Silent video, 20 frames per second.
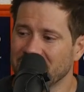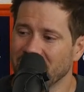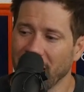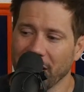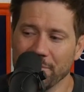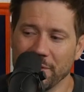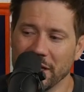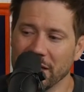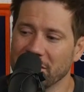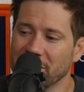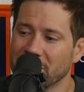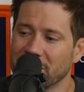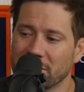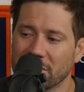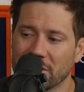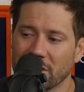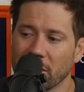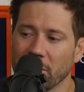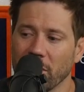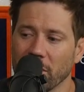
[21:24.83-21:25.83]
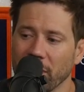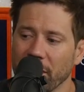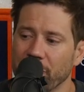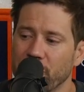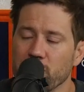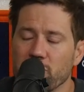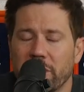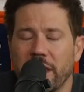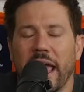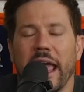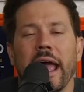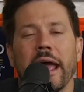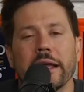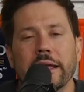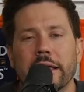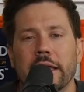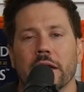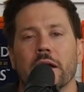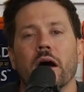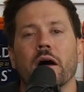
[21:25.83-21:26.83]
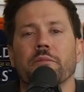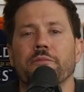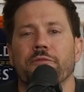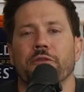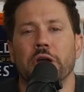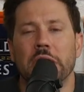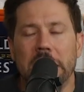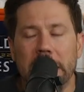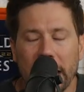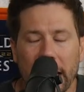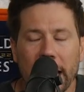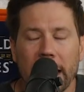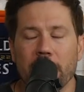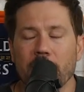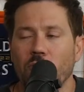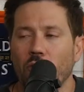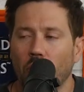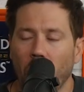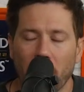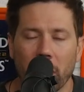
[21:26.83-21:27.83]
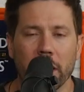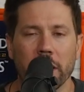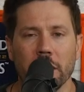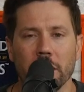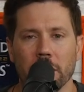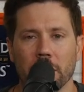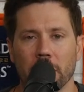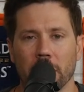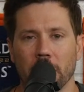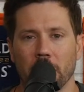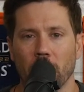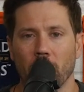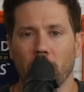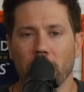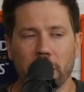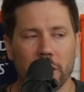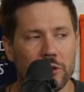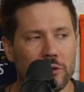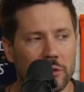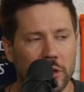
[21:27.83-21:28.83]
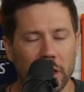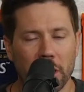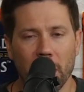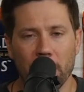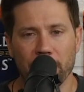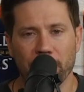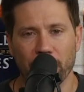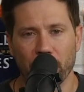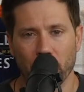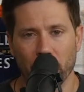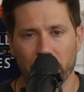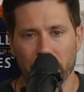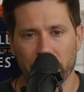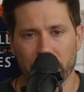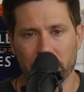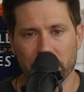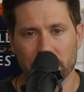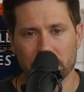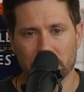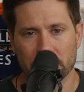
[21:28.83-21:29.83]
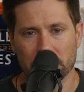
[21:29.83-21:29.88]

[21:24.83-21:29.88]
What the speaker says: I mean, come on. If you can't get up for game one, what can you get up for, dude?